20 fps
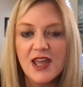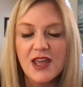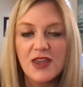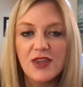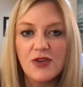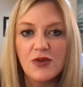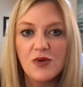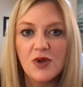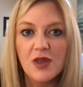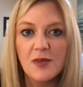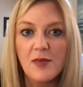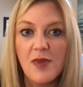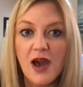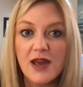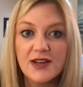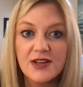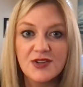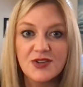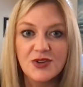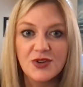you can
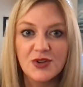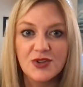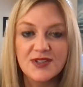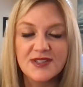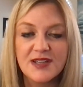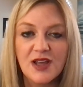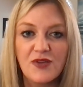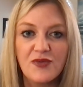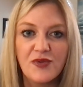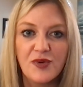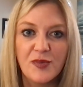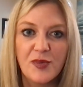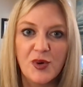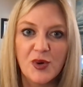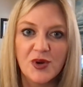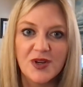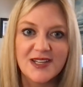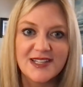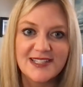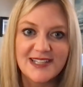monitor
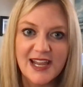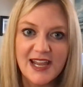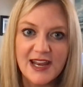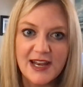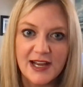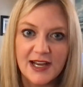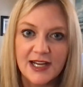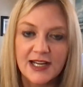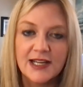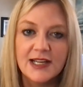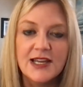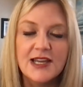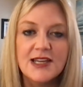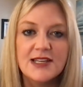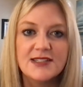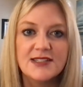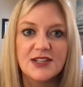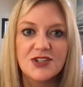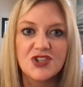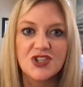self-reported data
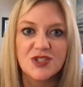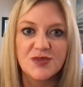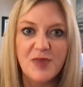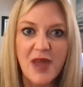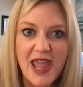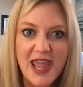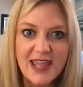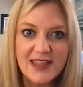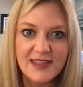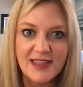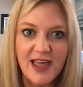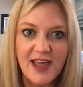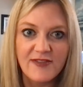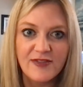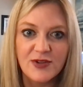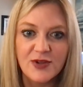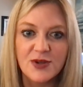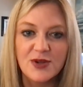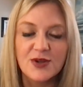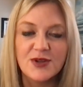such as pain
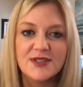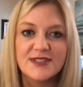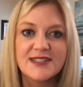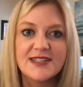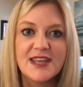levels,